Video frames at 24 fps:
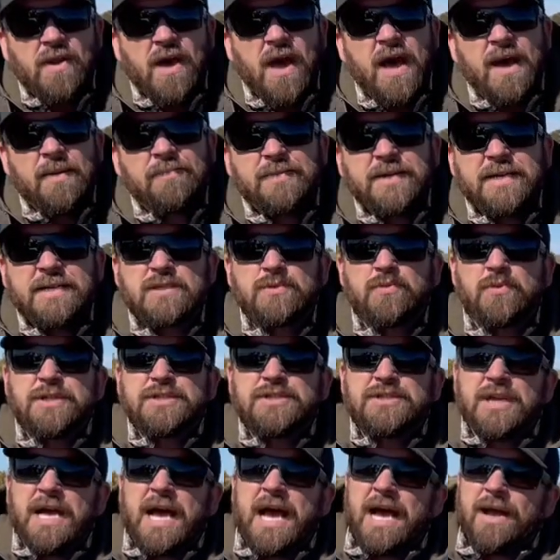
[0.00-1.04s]
optics,
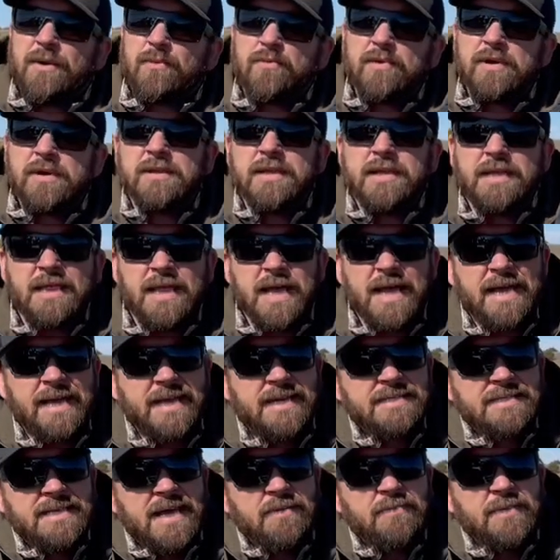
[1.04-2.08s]
which I really like
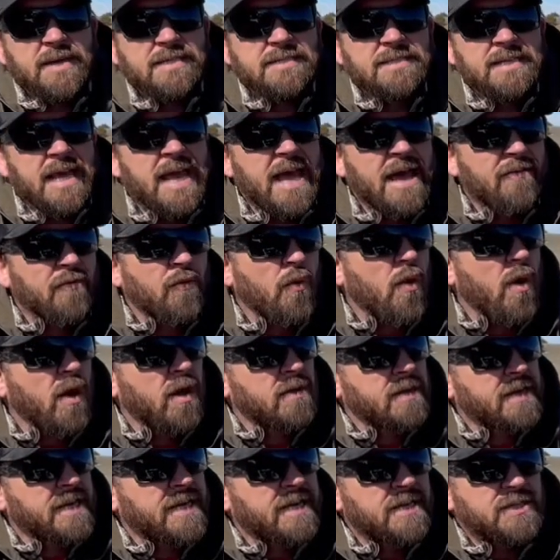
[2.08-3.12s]
because that means they have
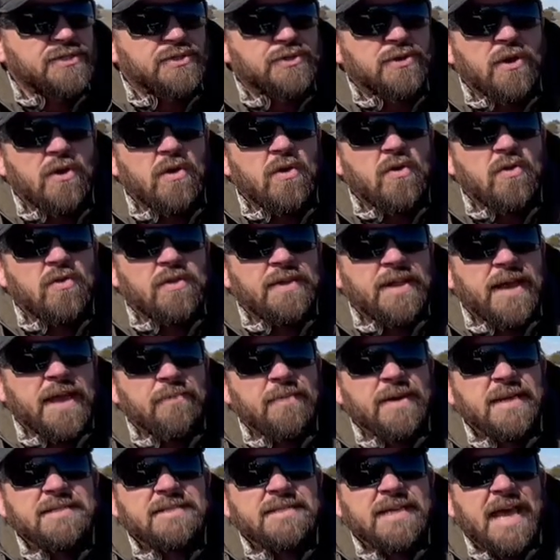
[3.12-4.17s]
quality control, and that
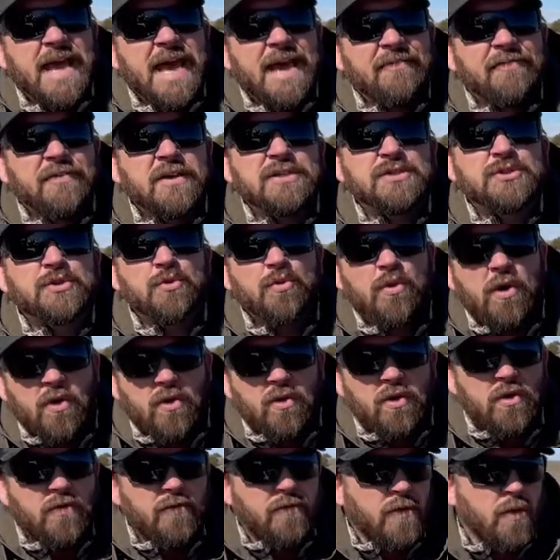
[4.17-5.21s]
means they have
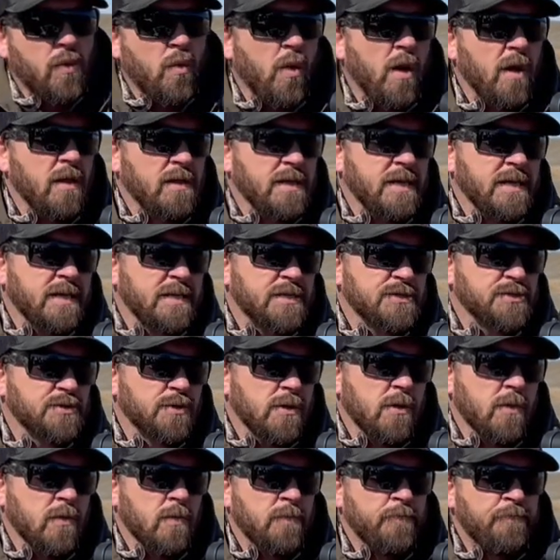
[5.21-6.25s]
control over quality
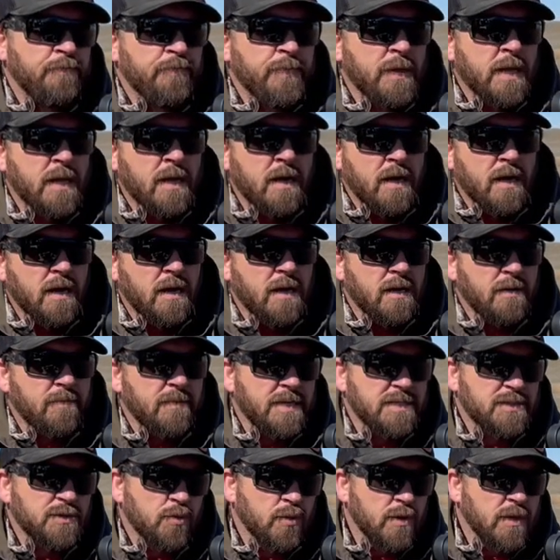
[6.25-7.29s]
control.
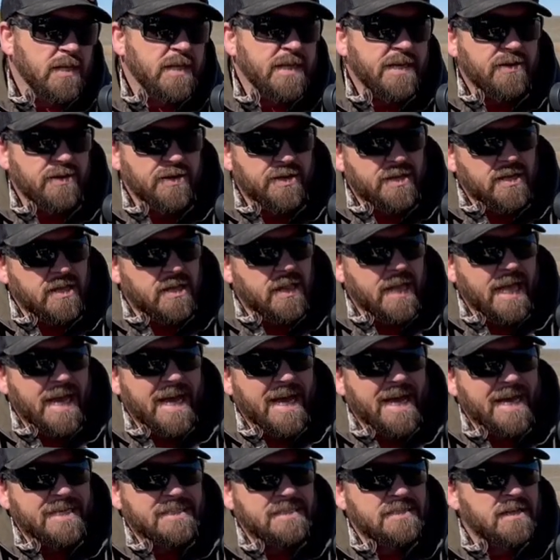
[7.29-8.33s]
It's really good
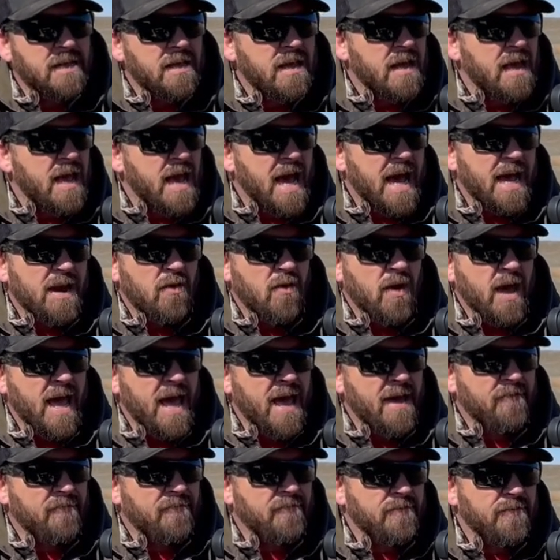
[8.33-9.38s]
glass. I don't
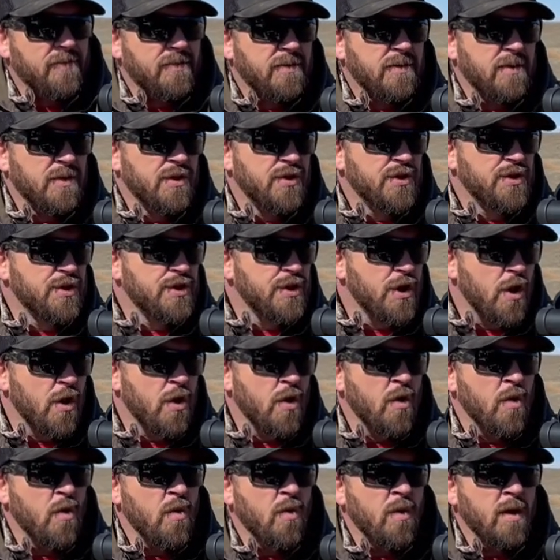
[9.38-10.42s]
have
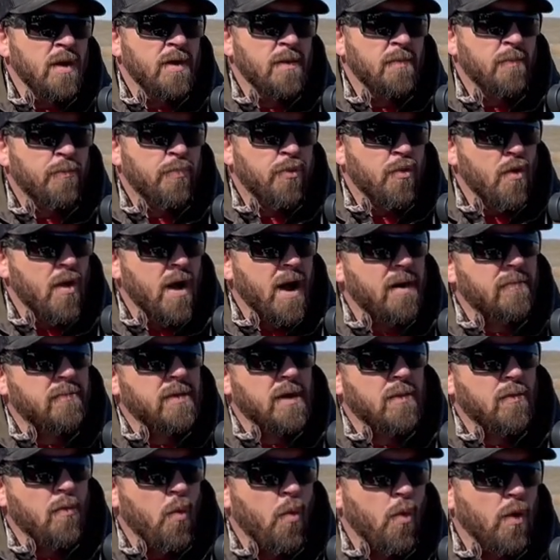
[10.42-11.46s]
no
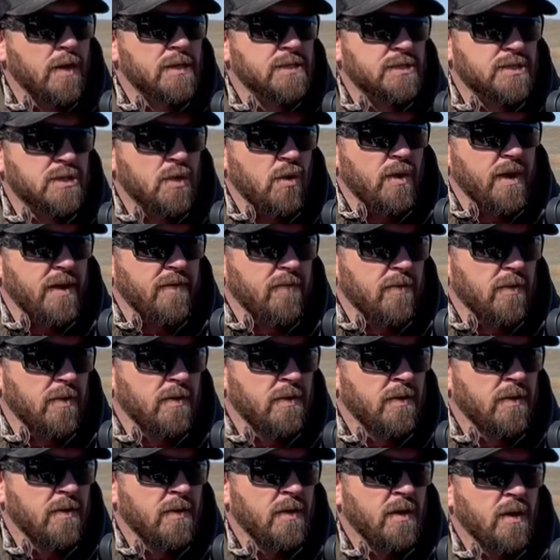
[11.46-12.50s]
problem whatsoever
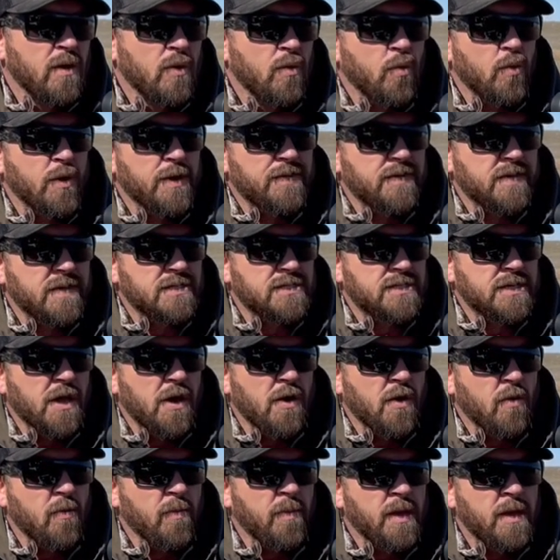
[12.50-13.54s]
with the
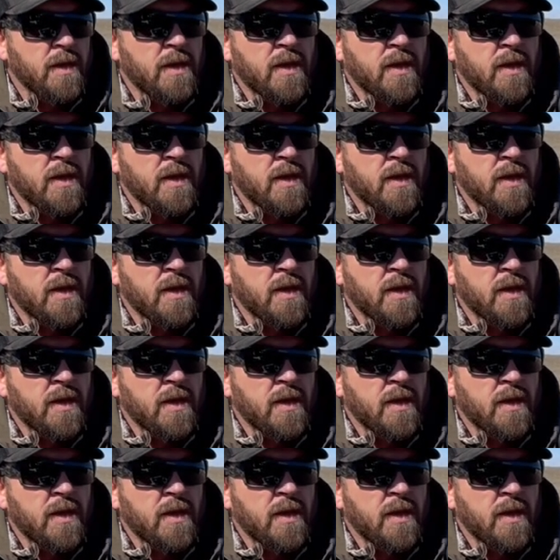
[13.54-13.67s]
scope.